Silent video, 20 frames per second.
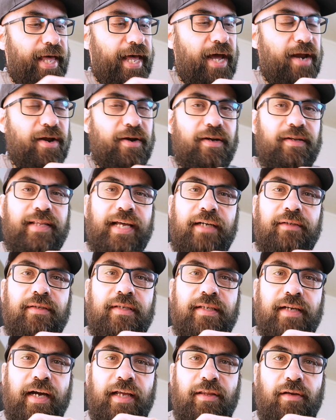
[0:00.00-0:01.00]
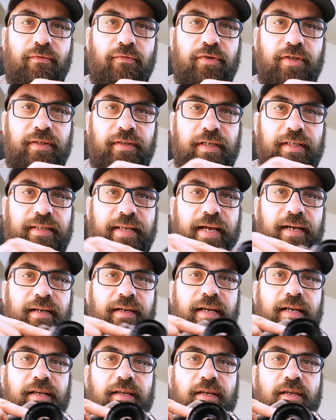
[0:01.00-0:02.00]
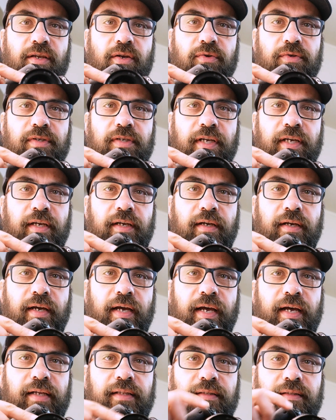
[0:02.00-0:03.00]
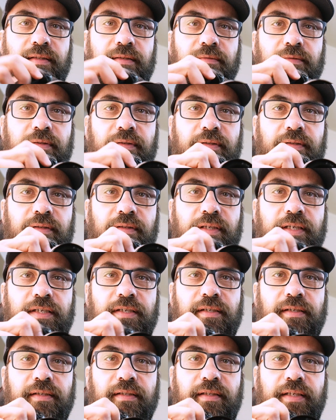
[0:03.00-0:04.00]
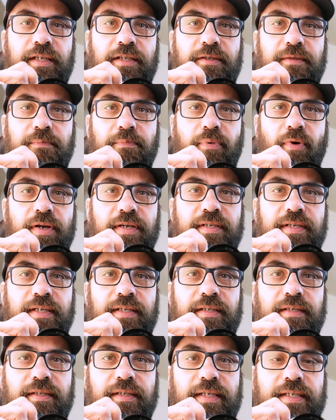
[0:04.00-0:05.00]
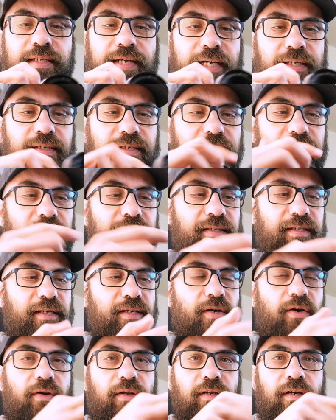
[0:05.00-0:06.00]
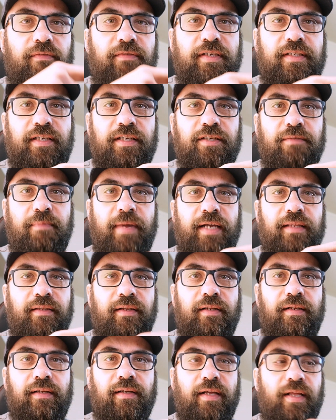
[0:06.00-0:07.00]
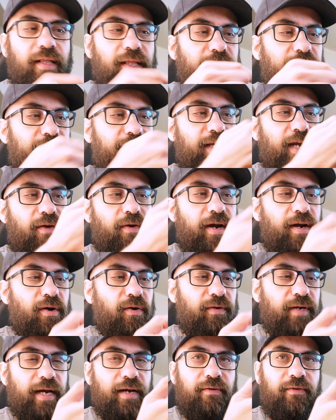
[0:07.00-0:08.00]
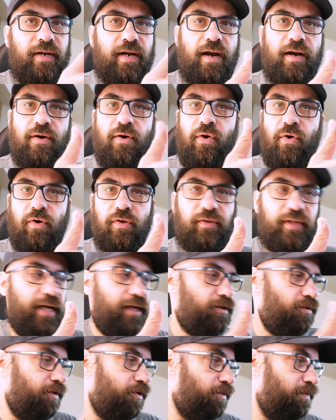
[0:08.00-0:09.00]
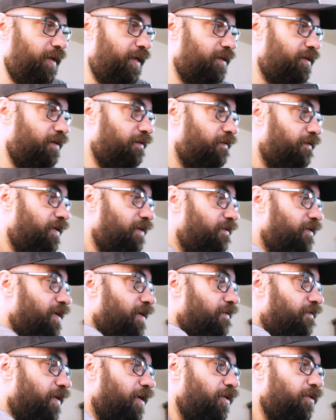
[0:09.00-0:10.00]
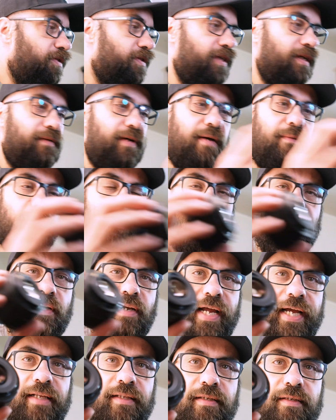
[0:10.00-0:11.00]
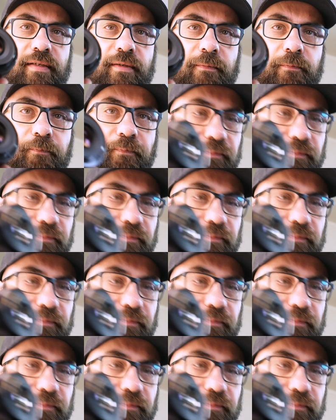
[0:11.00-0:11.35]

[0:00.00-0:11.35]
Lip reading: Another downside of using this technique, using this process, is that since all of this is metal, there are no contacts, which means even if I use a modern lens